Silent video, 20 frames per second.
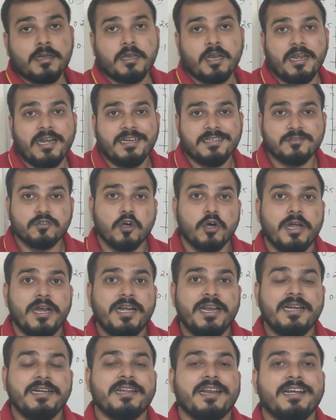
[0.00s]
now let us go
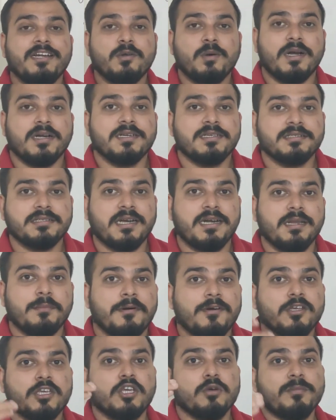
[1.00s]
ahead and try to understand
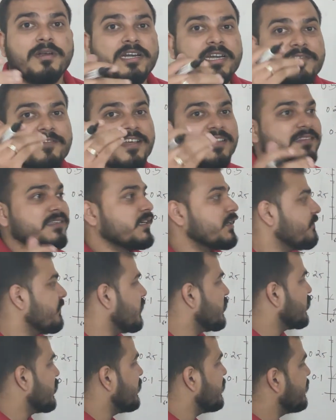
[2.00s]
about cumulative density
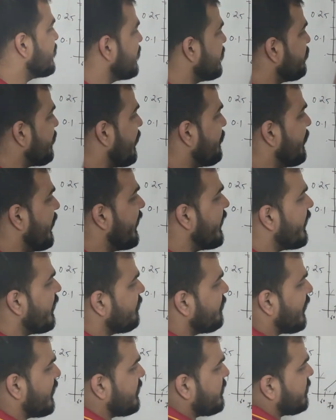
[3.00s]
function this is my
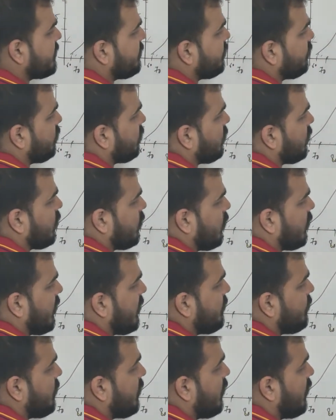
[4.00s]
PDF guys
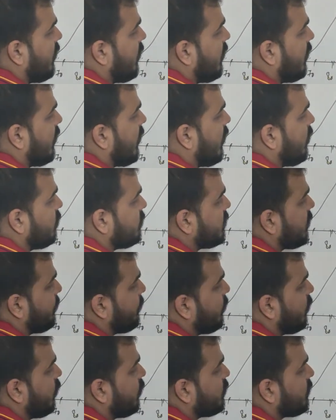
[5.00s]
okay now
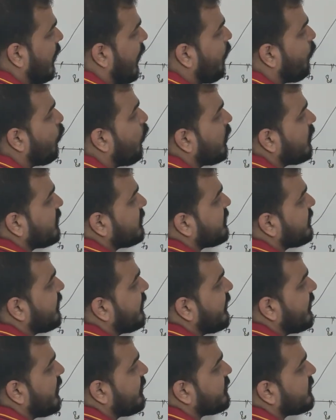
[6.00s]
suppose how, what is
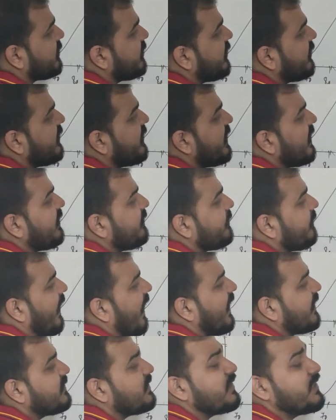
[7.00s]
CDF CDF
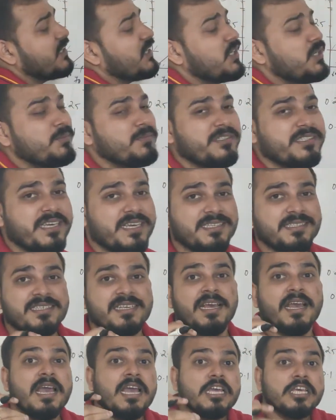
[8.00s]
as the term
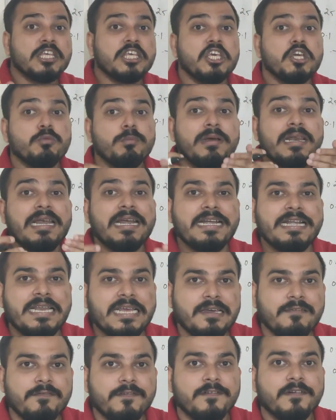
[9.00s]
says
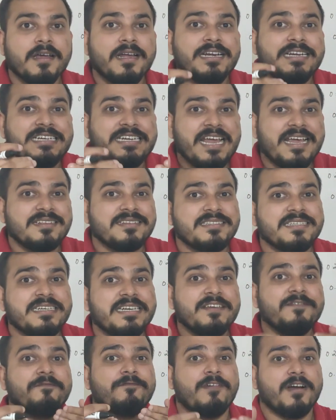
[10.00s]
cumulative
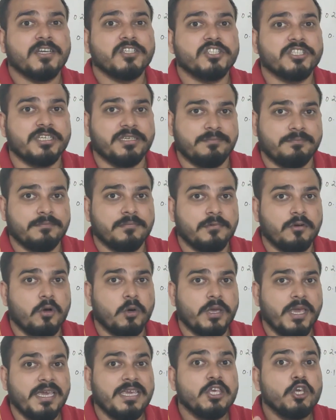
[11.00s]
density function
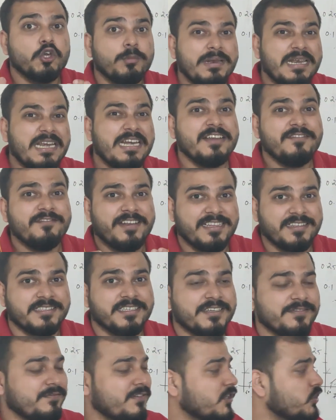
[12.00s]
okay cumulative
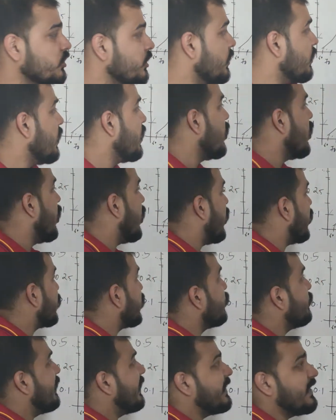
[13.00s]
density function or
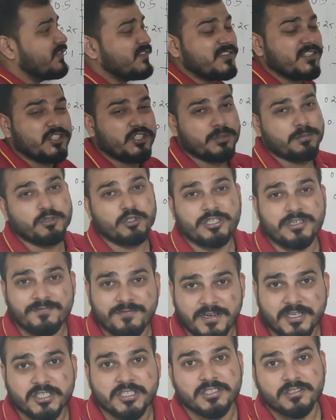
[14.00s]
cumulative distribution
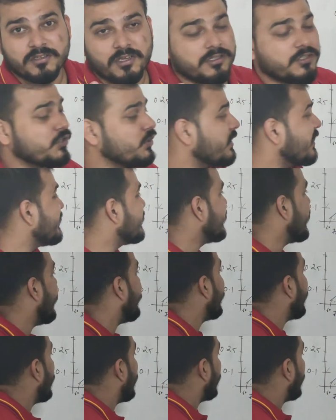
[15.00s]
functions also you can say